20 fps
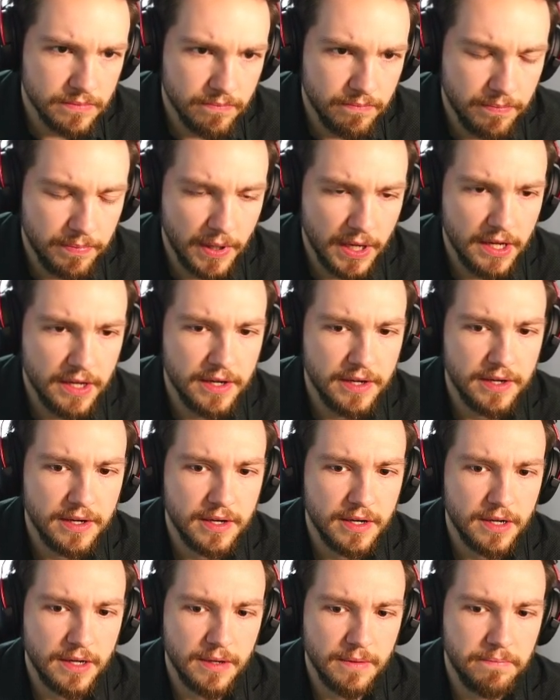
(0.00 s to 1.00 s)
But
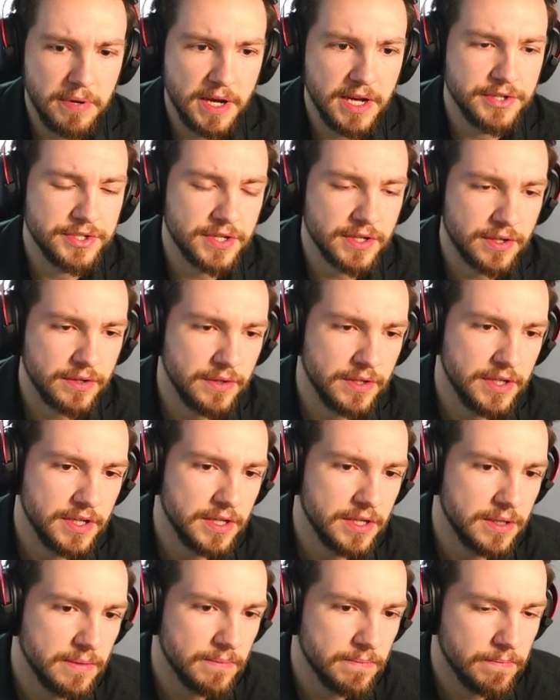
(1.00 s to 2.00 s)

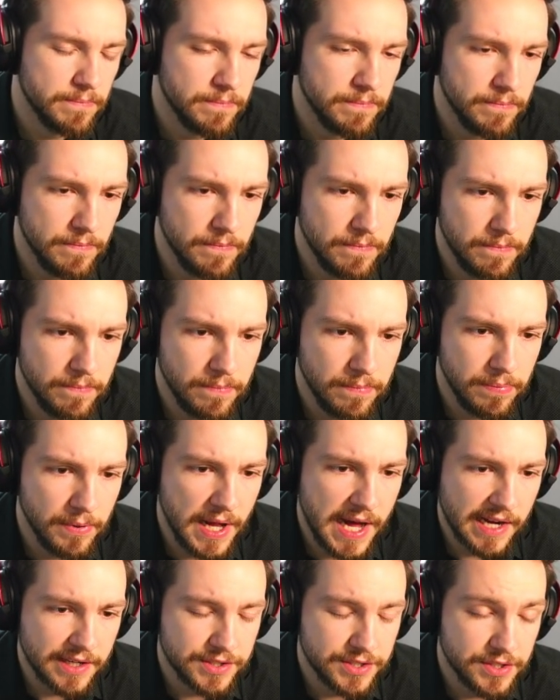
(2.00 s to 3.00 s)
basically
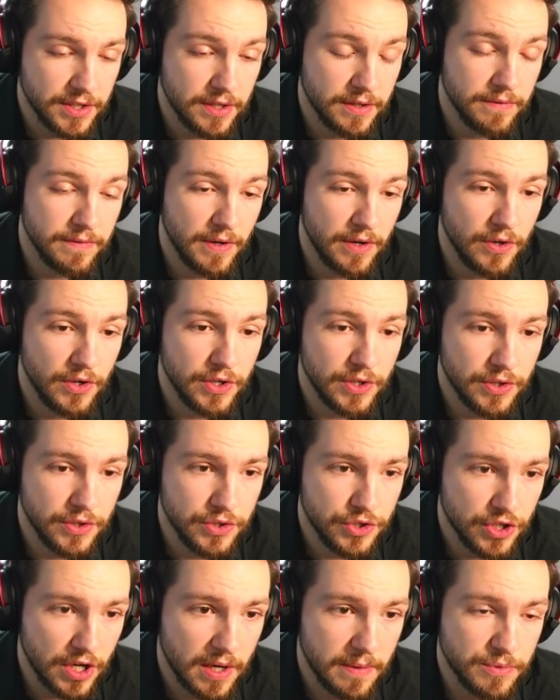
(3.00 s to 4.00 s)
black's done a very good
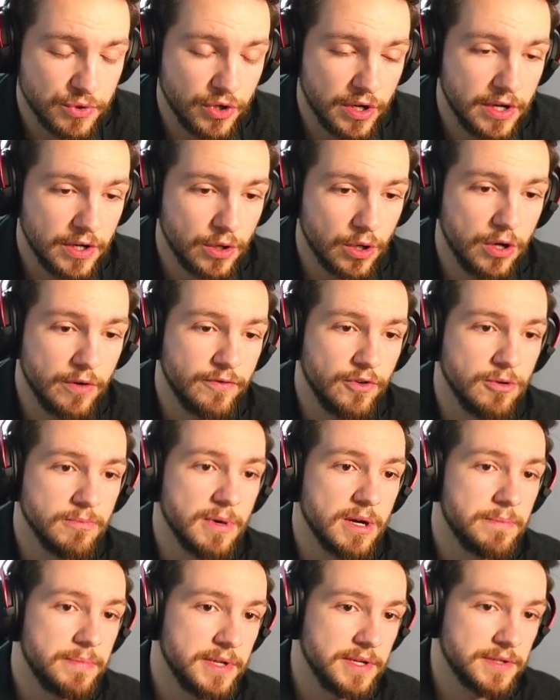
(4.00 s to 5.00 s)
job trading off all
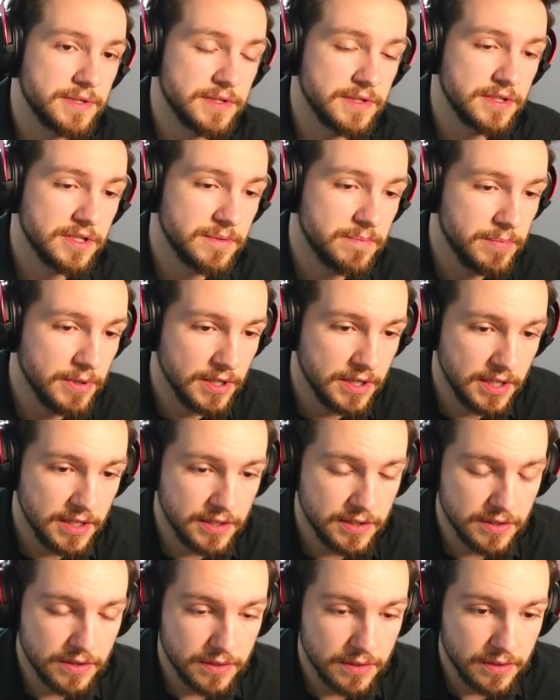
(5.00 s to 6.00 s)
my pieces, but
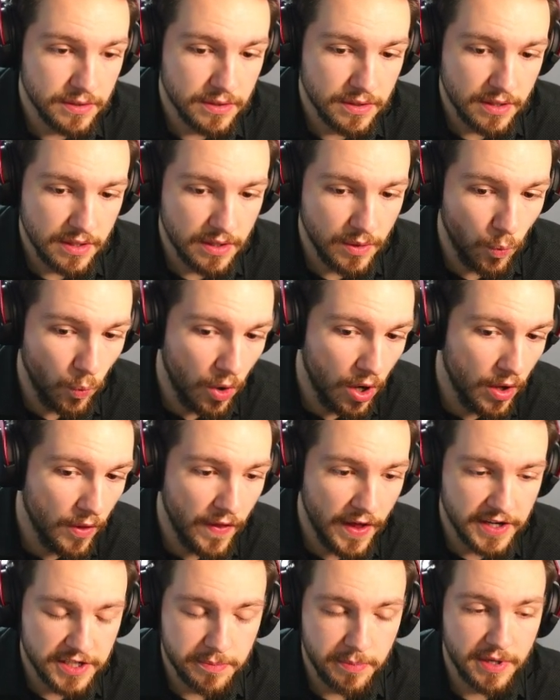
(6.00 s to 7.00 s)
while
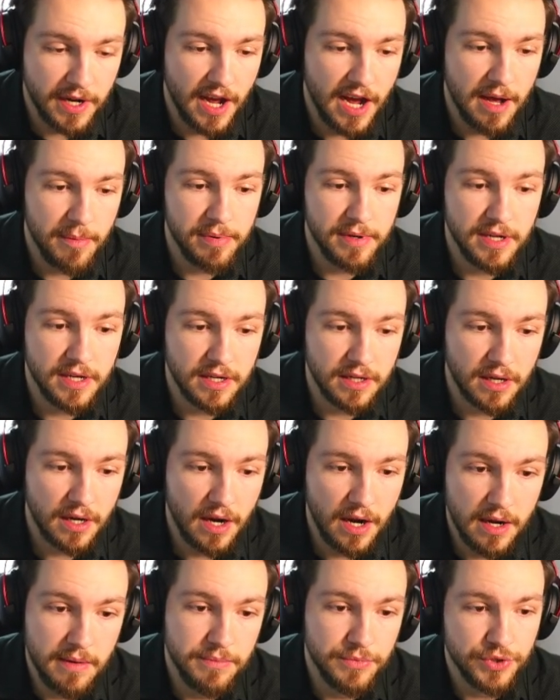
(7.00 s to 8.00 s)
that's been happening,
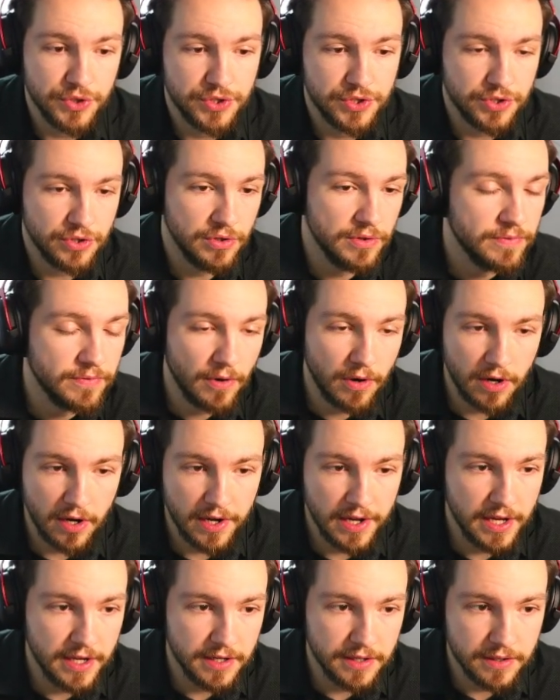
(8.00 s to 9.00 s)
I'm just so far
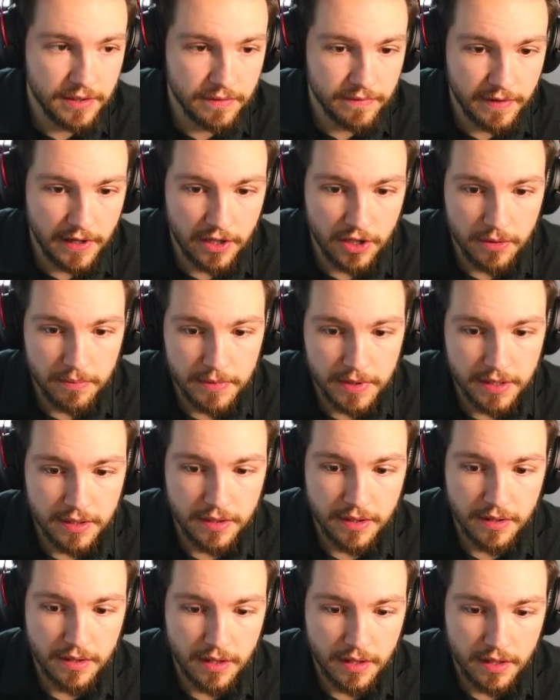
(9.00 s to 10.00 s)
ahead in development
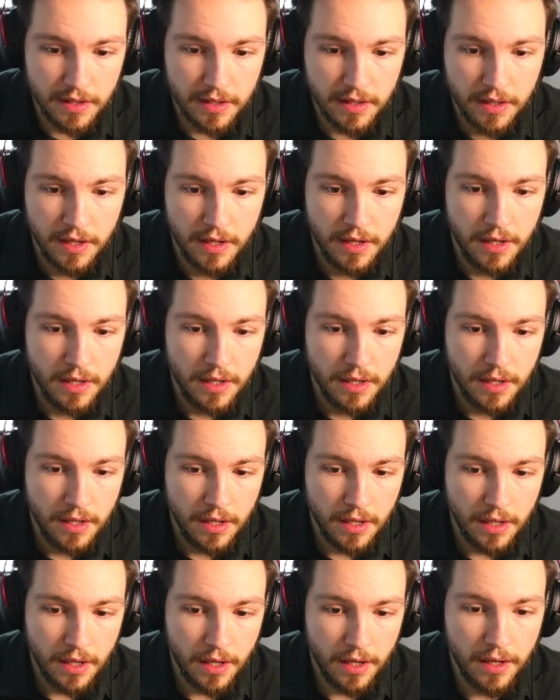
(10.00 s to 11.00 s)
that
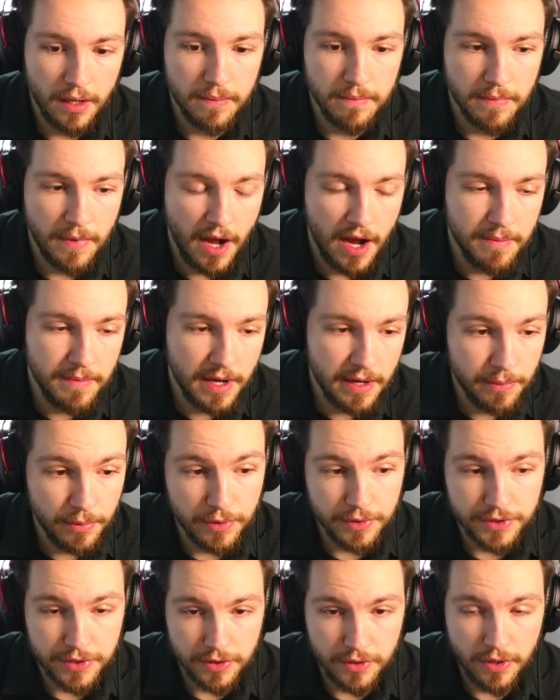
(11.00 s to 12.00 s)
I'm able
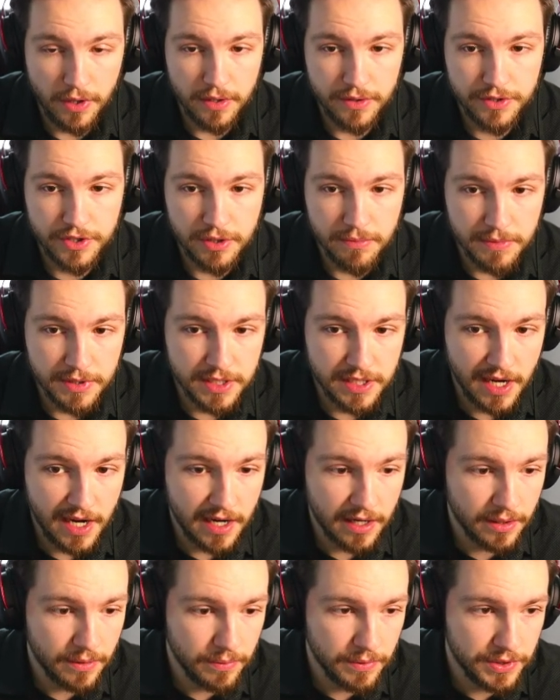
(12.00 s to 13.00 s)
to launch some
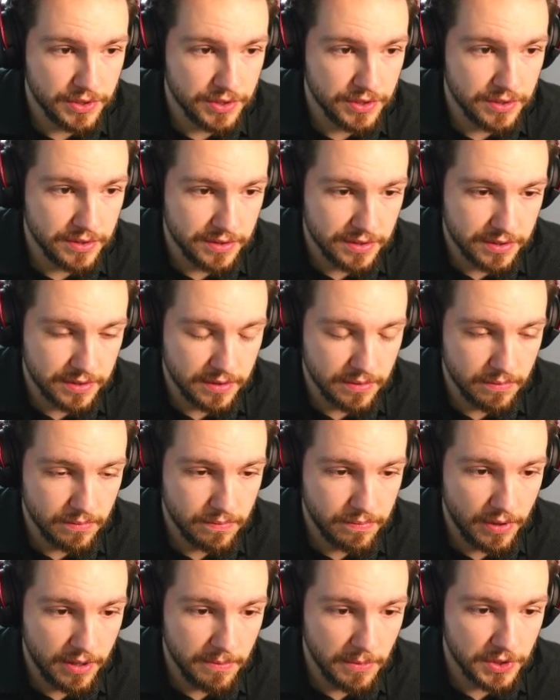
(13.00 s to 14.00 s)
attack, which is
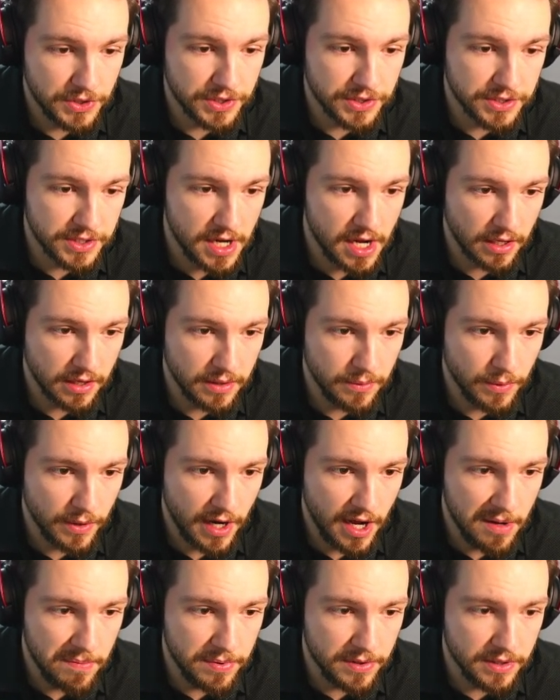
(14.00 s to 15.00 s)
pretty much exactly what
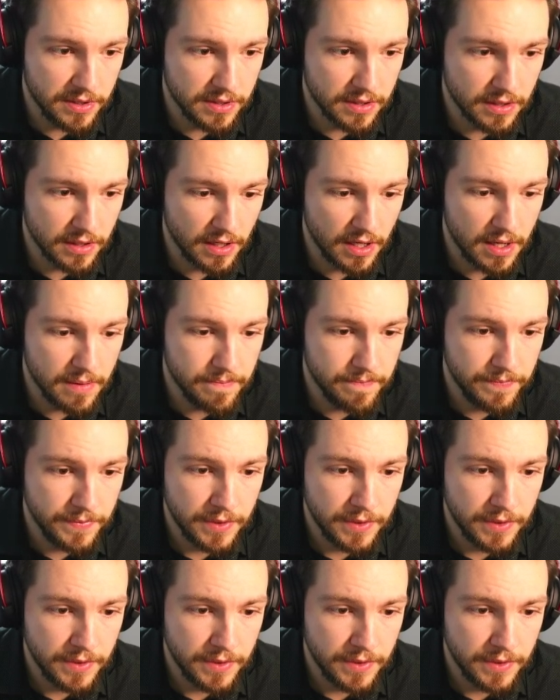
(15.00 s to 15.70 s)
happened in the game.